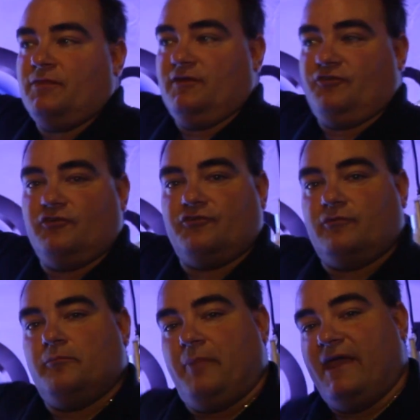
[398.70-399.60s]
This is
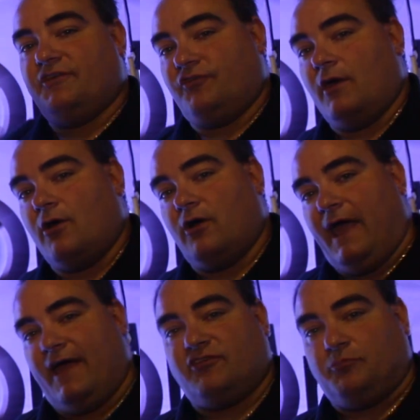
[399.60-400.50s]
based on our
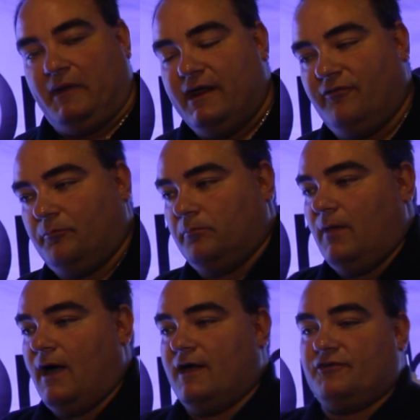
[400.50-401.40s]
XP
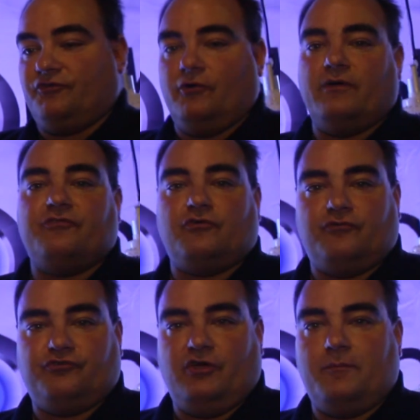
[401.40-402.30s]
series
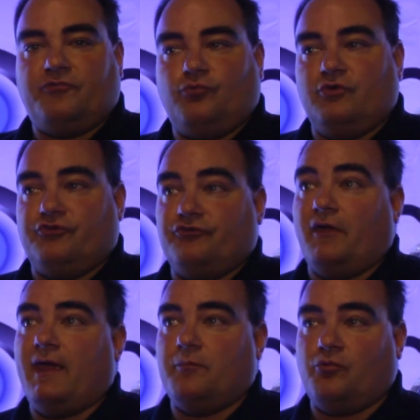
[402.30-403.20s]
of chips, which is
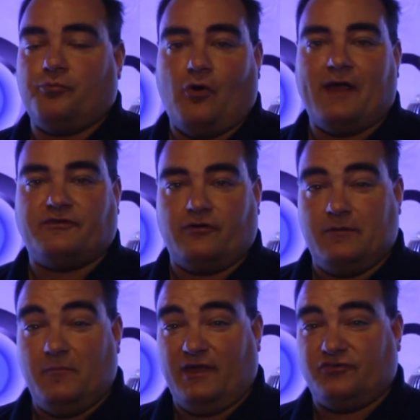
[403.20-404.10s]
a
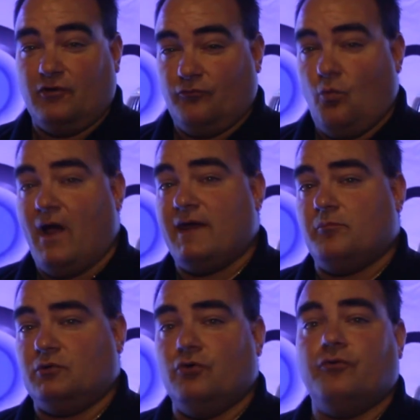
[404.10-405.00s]
proprietary mix of
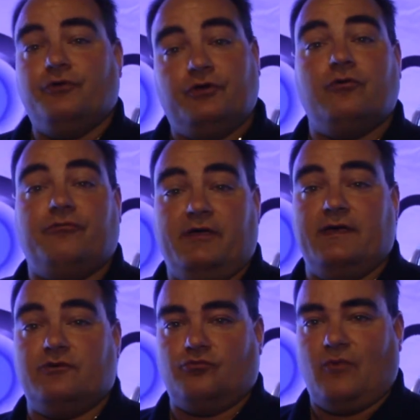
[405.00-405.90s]
white, blue,
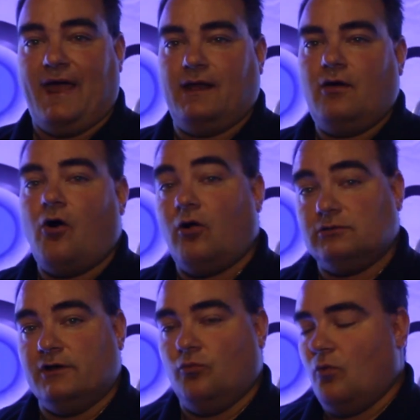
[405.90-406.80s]
UV, and red
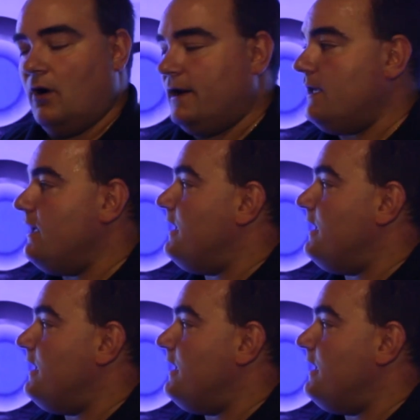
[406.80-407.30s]
all in one.